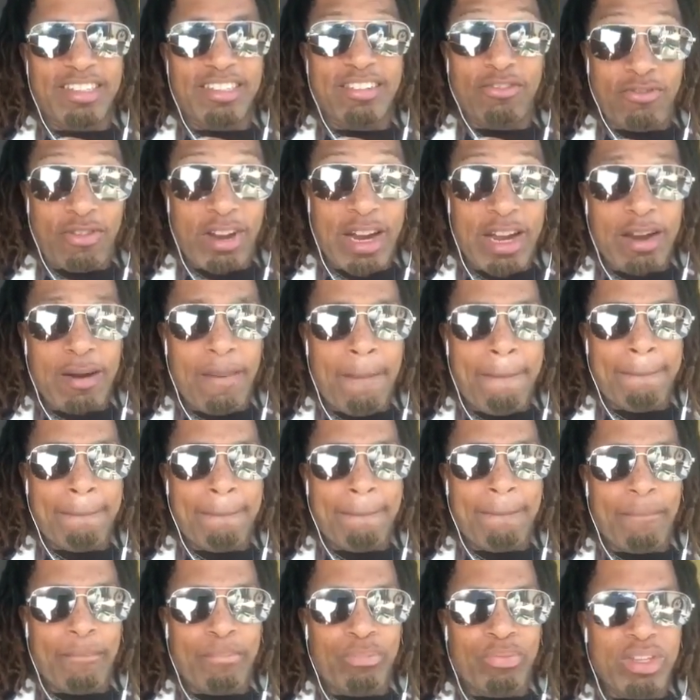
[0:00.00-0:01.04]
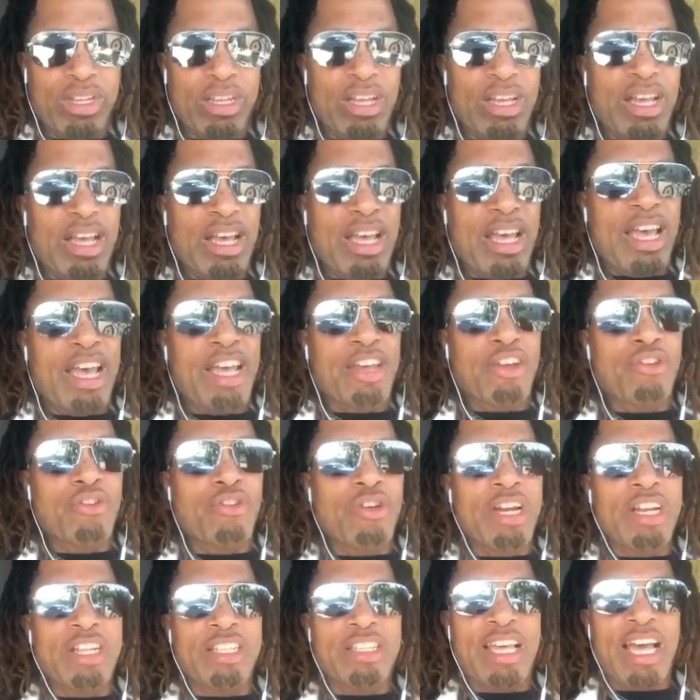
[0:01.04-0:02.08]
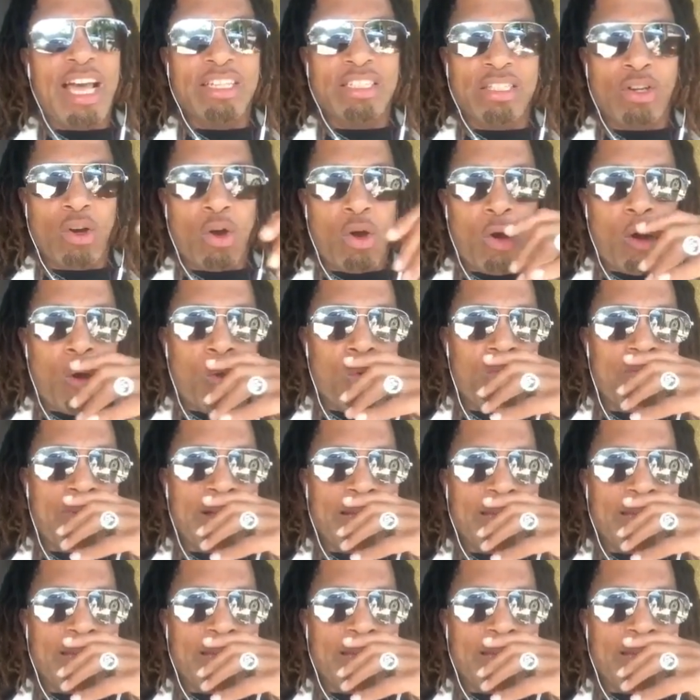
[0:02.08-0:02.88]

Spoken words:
right? And created that. I said, oh my